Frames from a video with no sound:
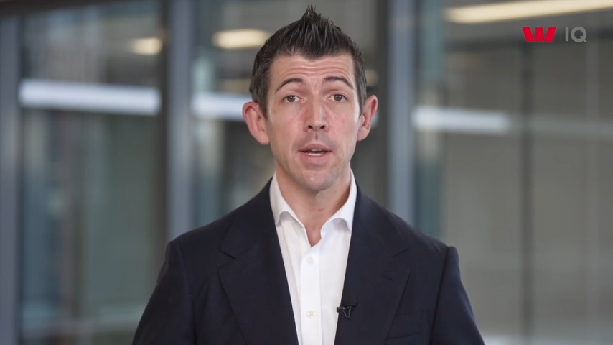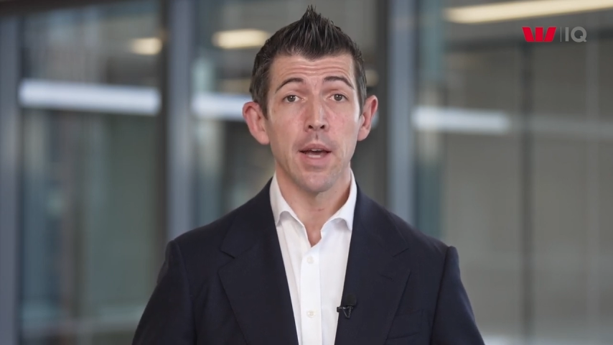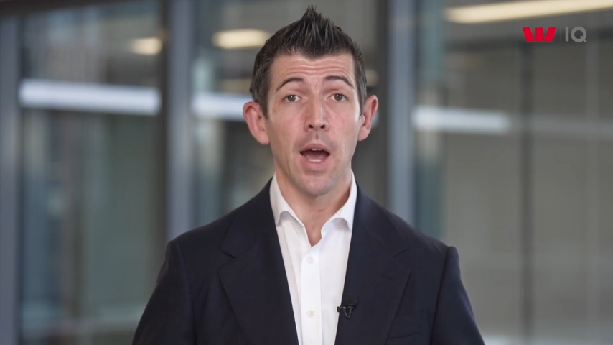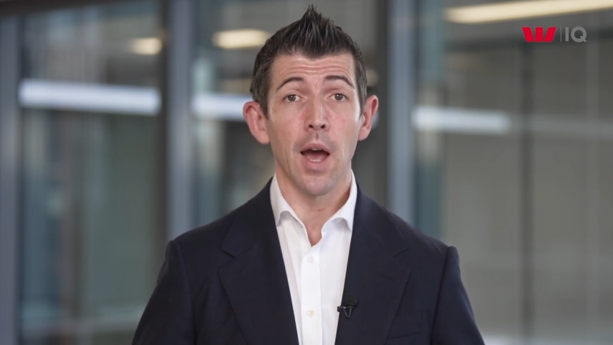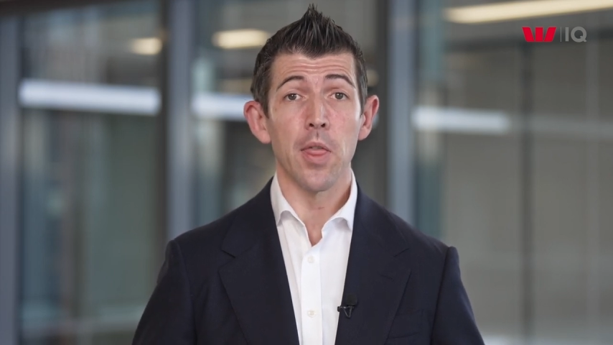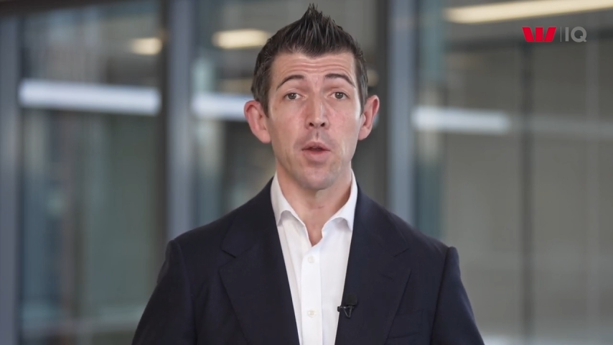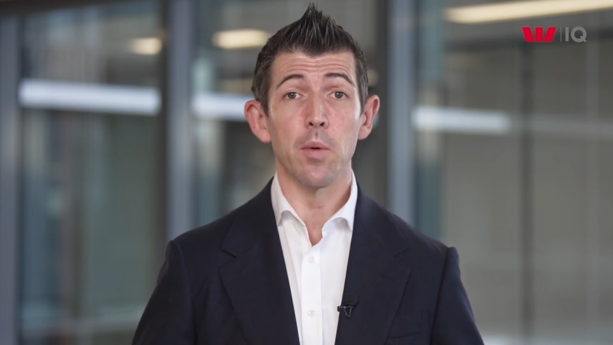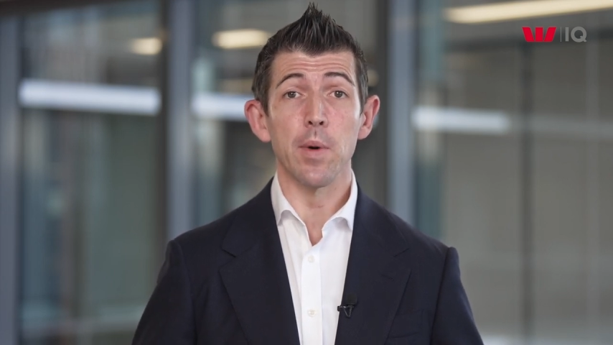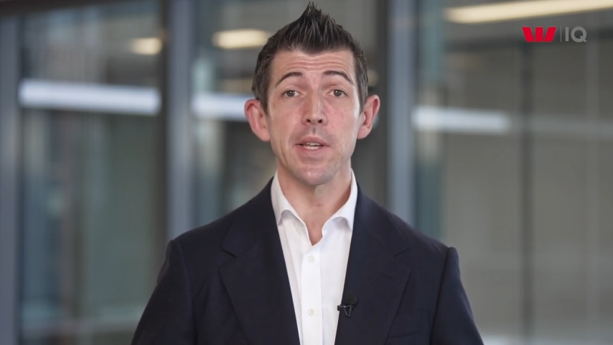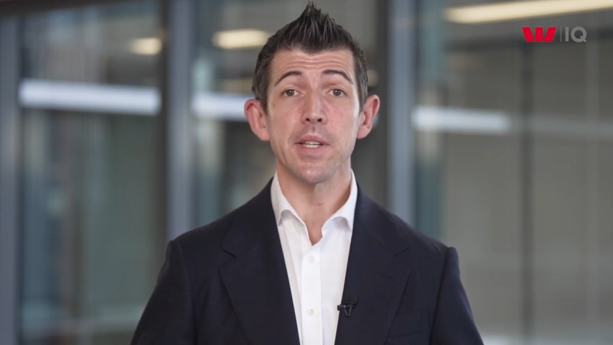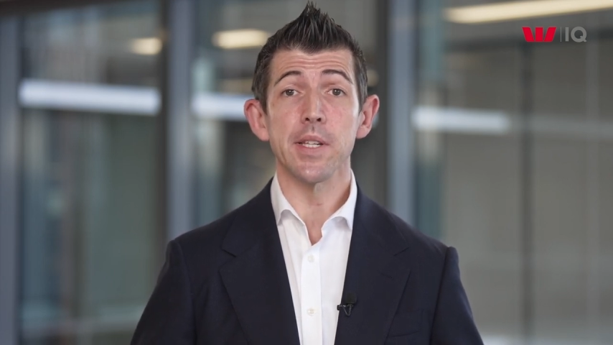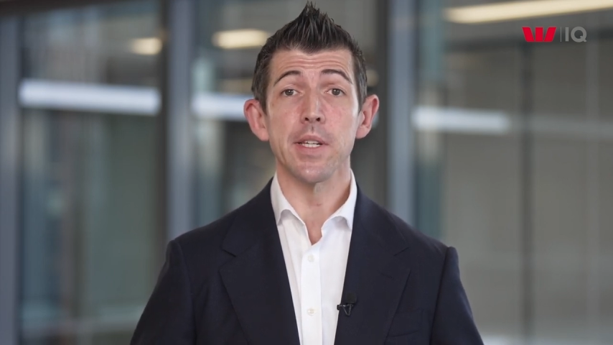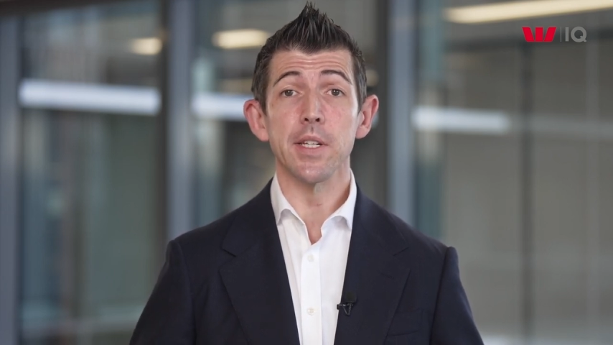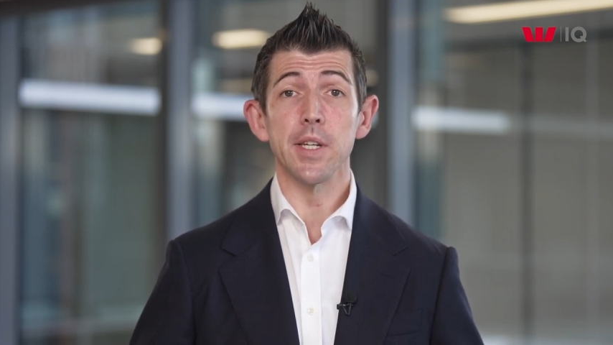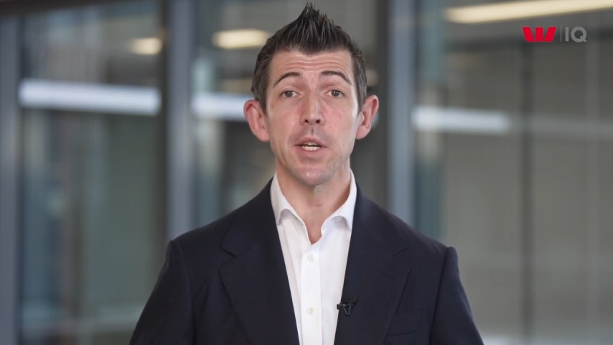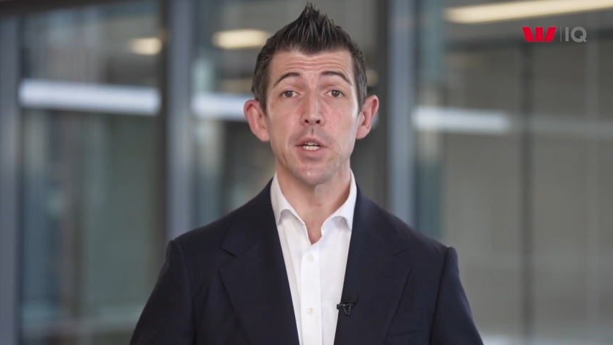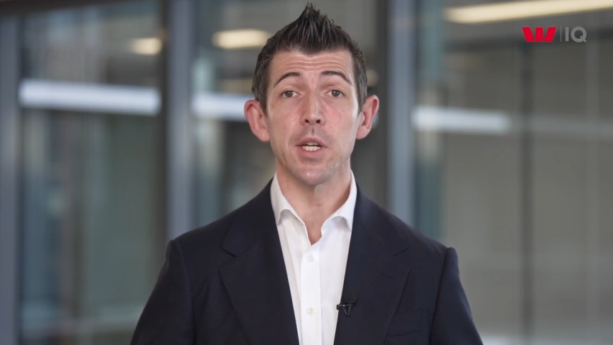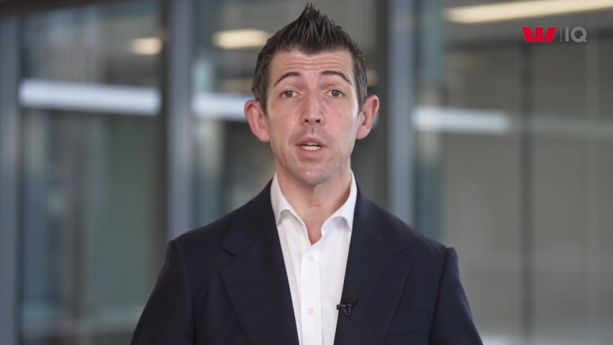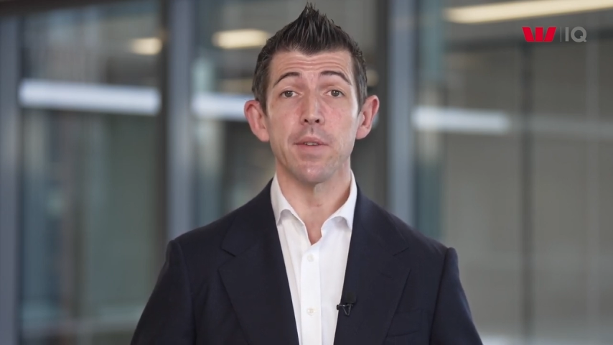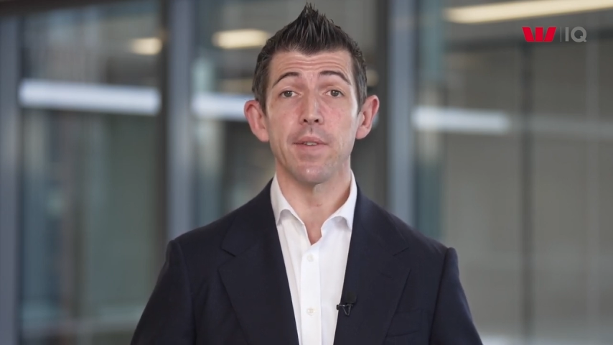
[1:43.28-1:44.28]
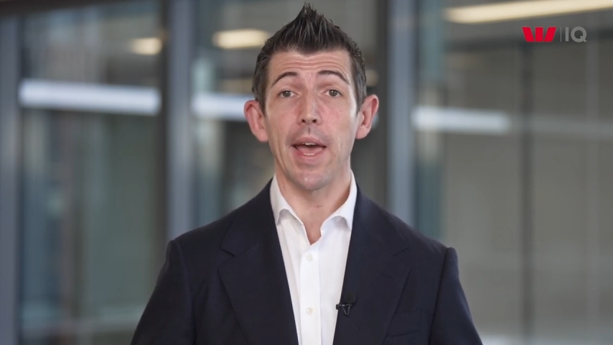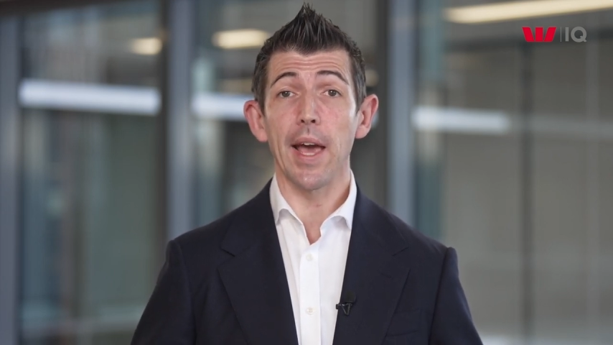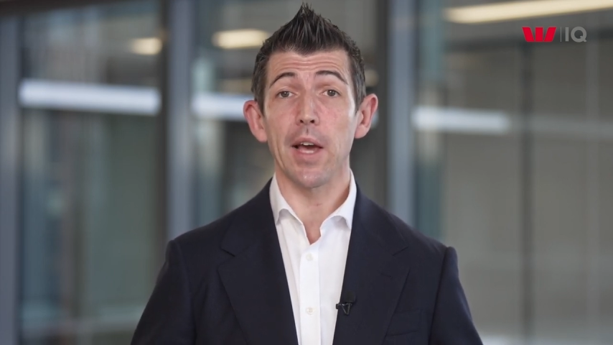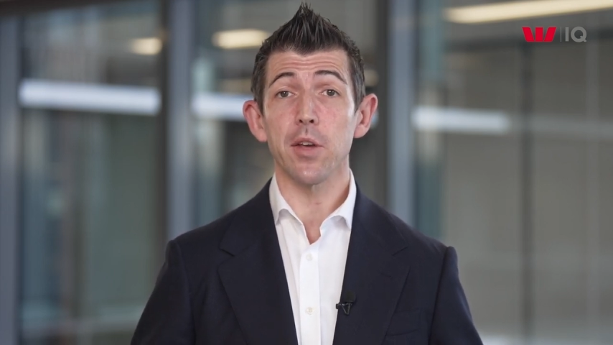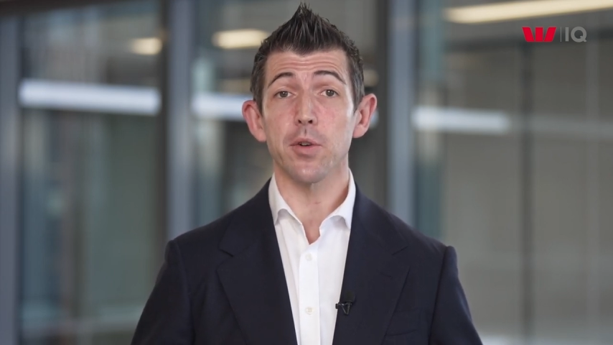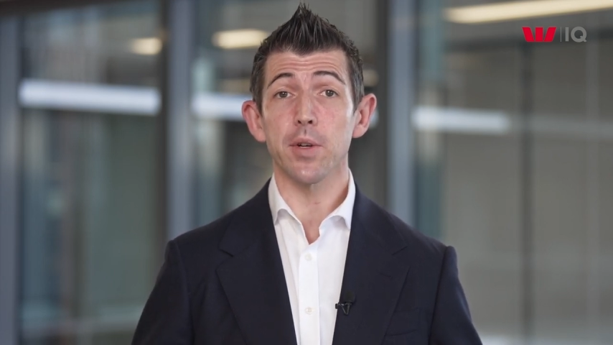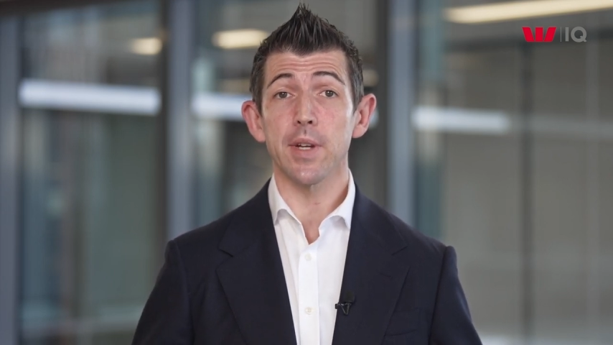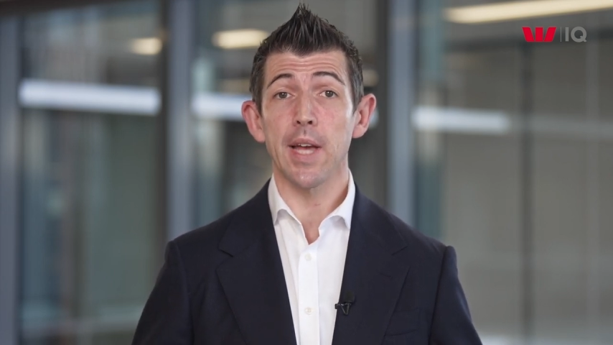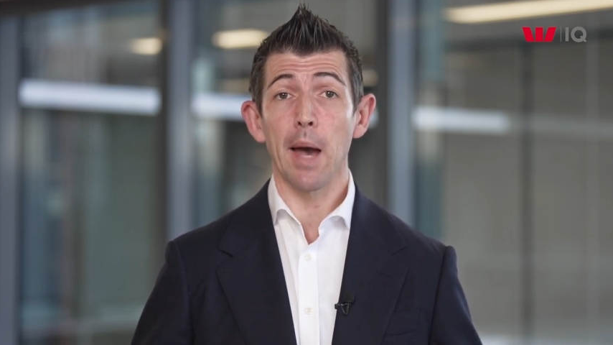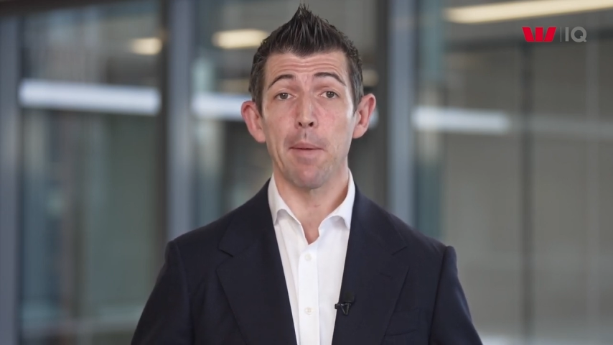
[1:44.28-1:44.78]
and the recent addition of
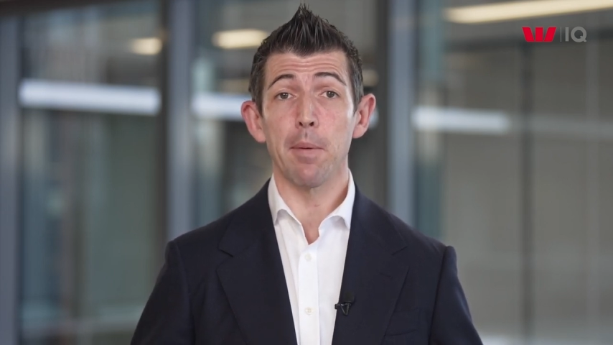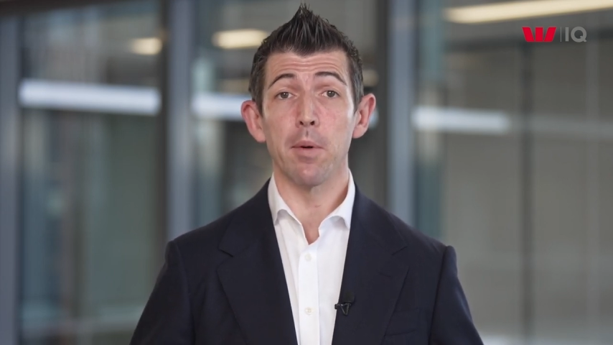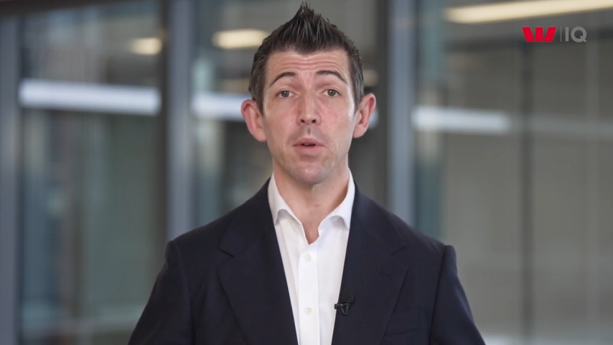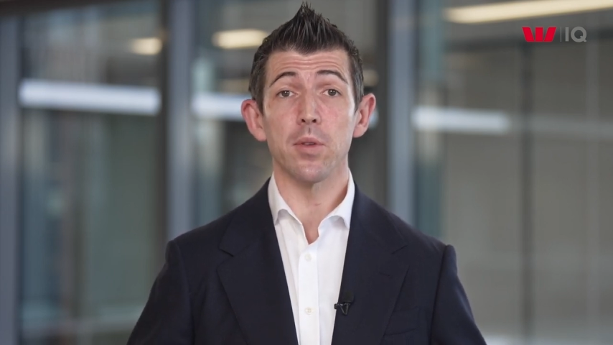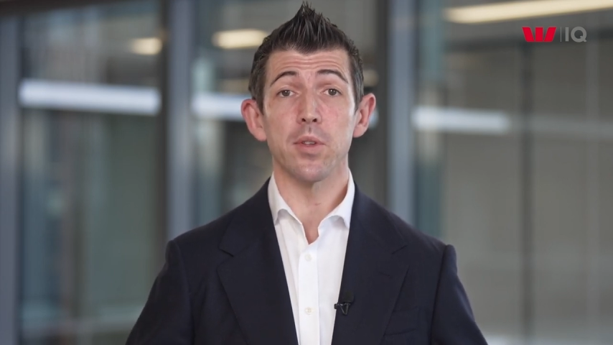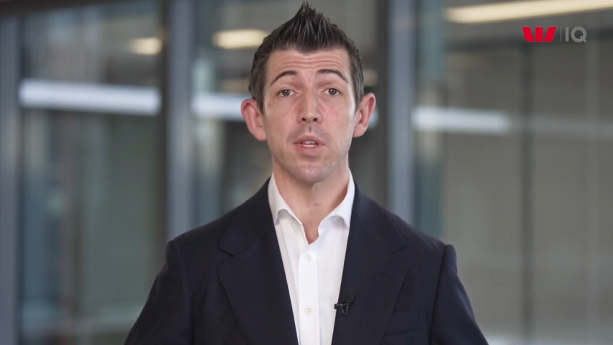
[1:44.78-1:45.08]
extra capital